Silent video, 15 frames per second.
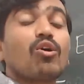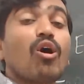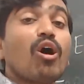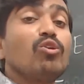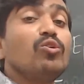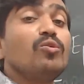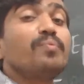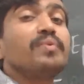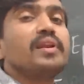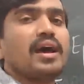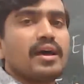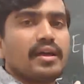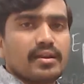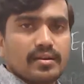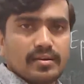
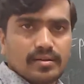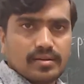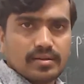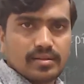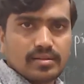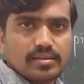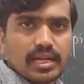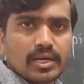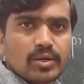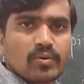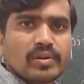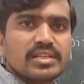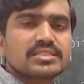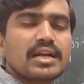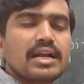columnar. That one
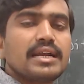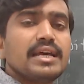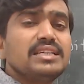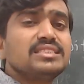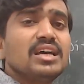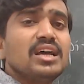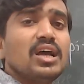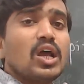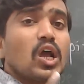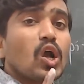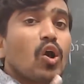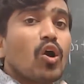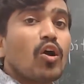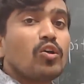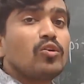is called as
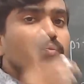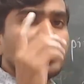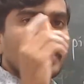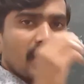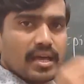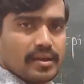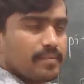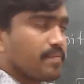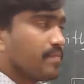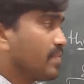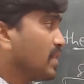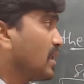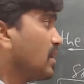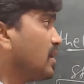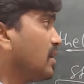columnar.
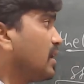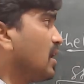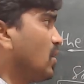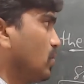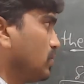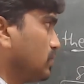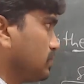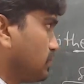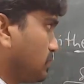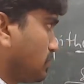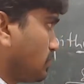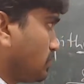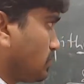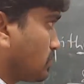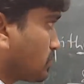Now,
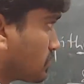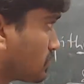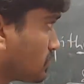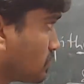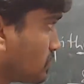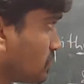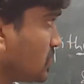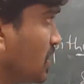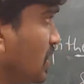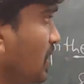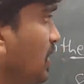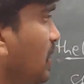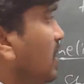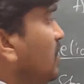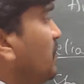
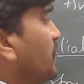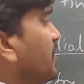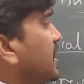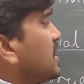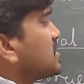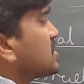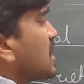if it is